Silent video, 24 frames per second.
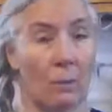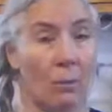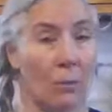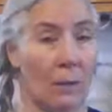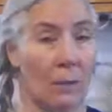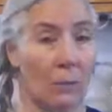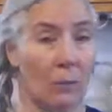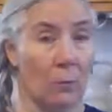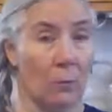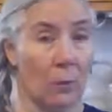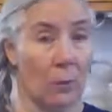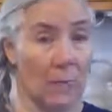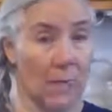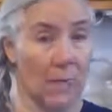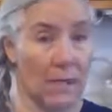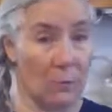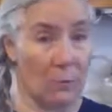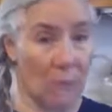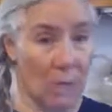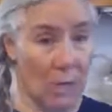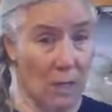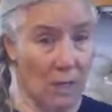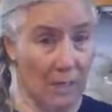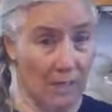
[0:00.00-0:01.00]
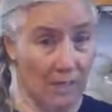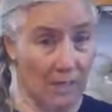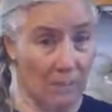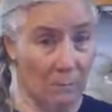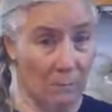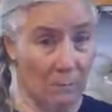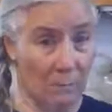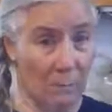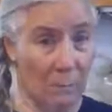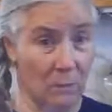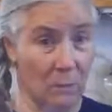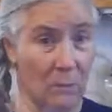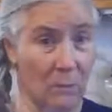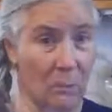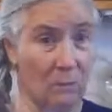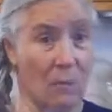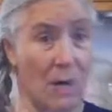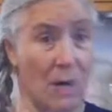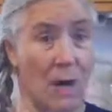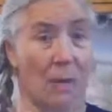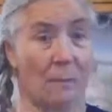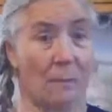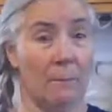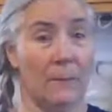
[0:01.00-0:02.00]
Right where God wanted him to,
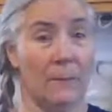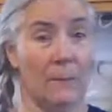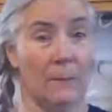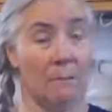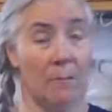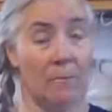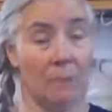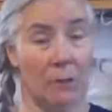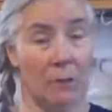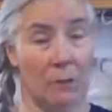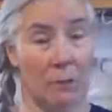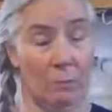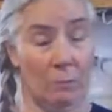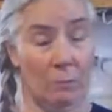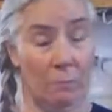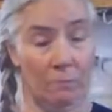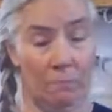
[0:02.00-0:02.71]
I bet, too.